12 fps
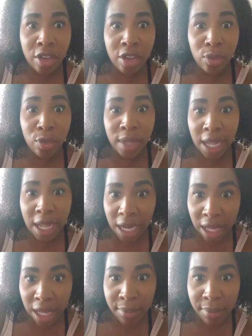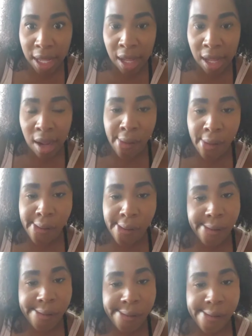are you kidding me?
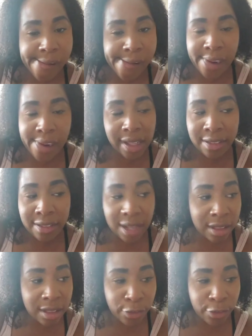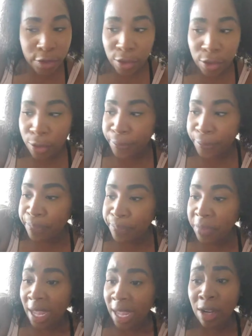It's not the flu.
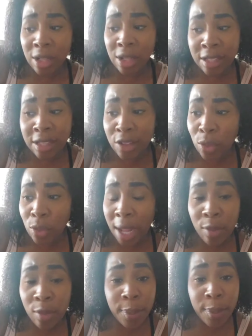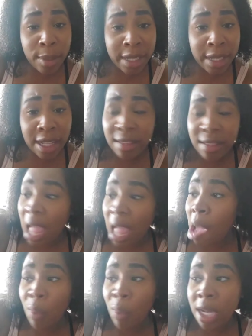And all these little white Republicans that
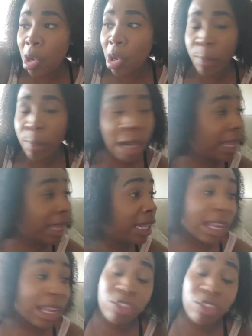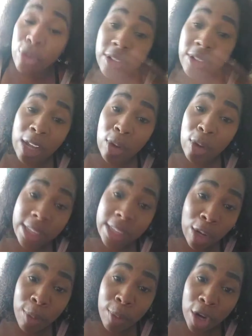I want to open up. And then as soon as they go out
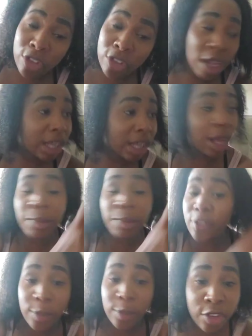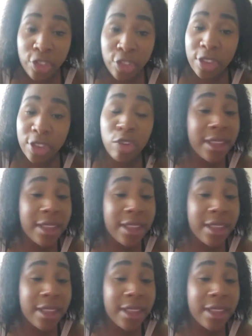there and march, a couple of them just